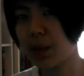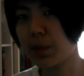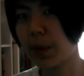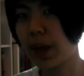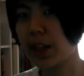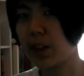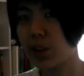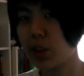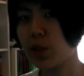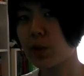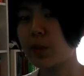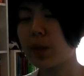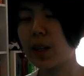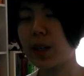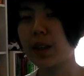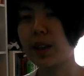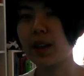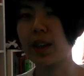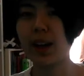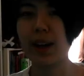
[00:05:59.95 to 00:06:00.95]
but I don't
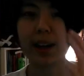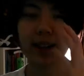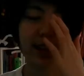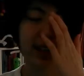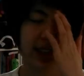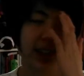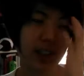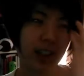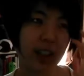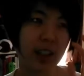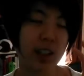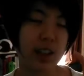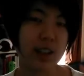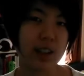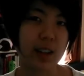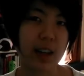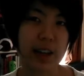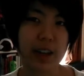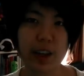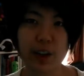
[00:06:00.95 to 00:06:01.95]
mean that,
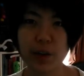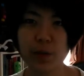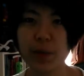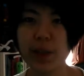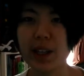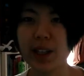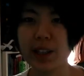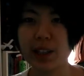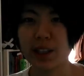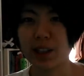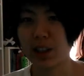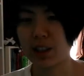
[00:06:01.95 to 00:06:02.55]
I don't mean as